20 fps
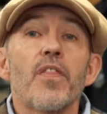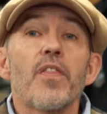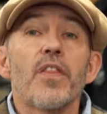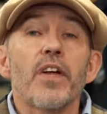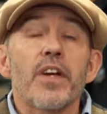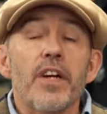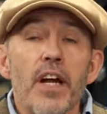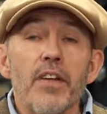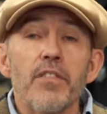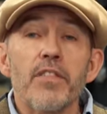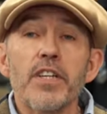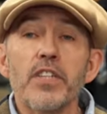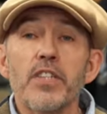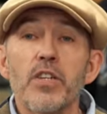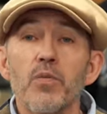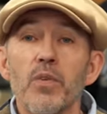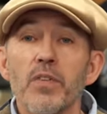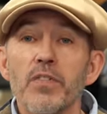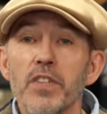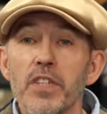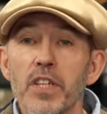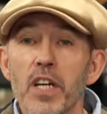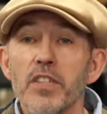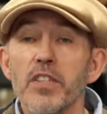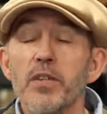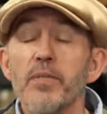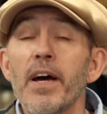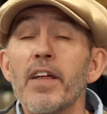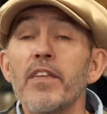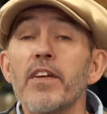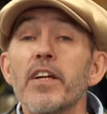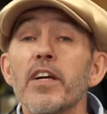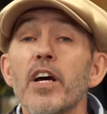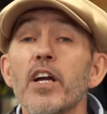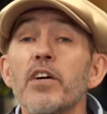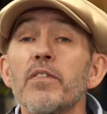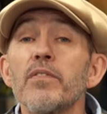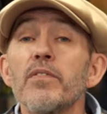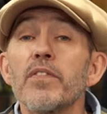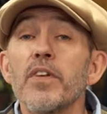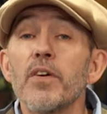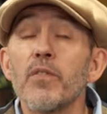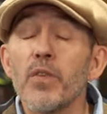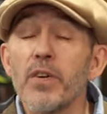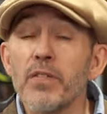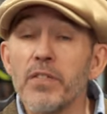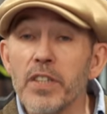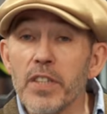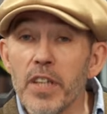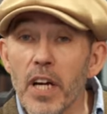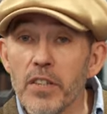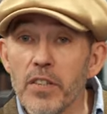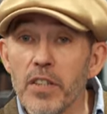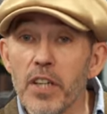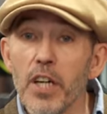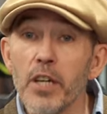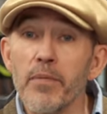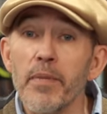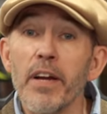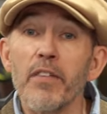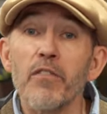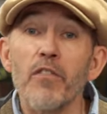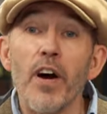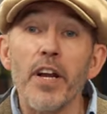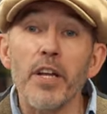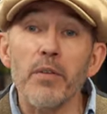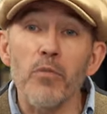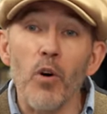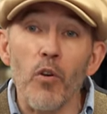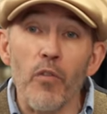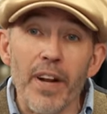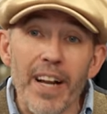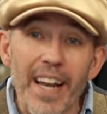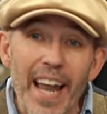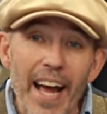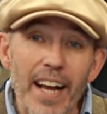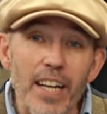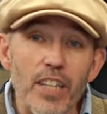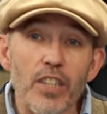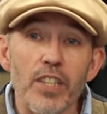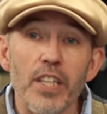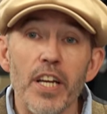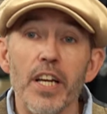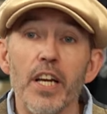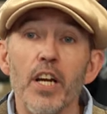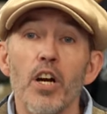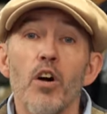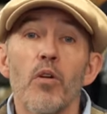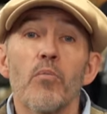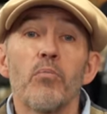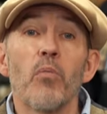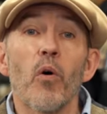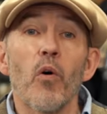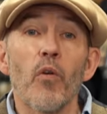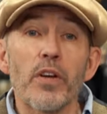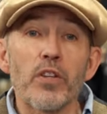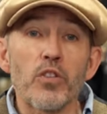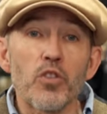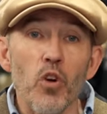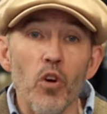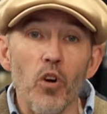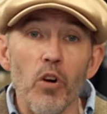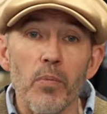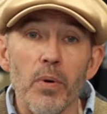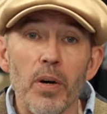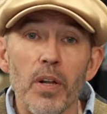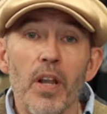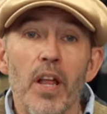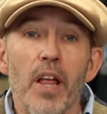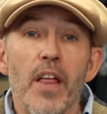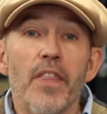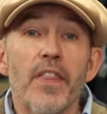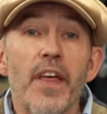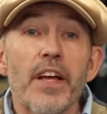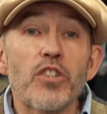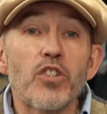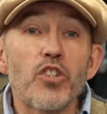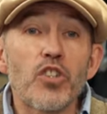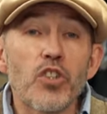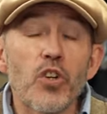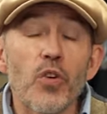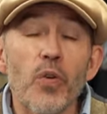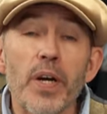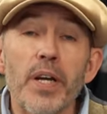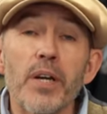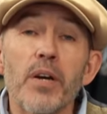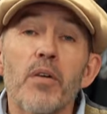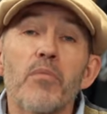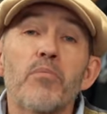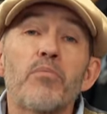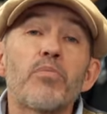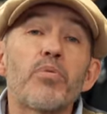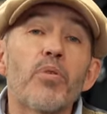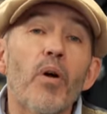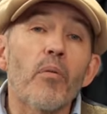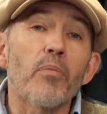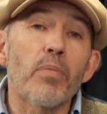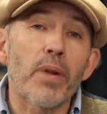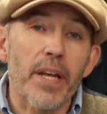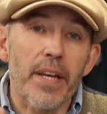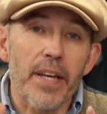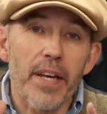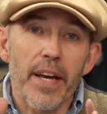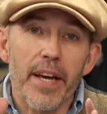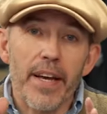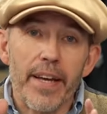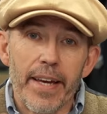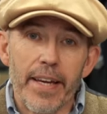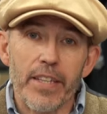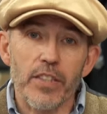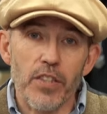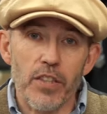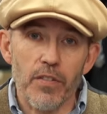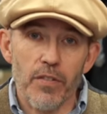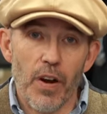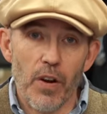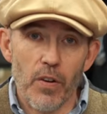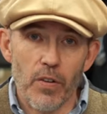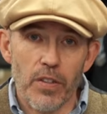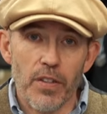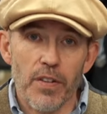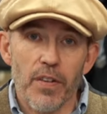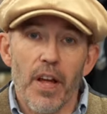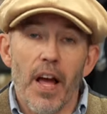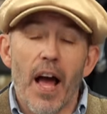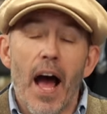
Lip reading: the kind of things that we've discussed about that are going to make riding more relaxing, more enjoyable, then Shoei probably gets the vote.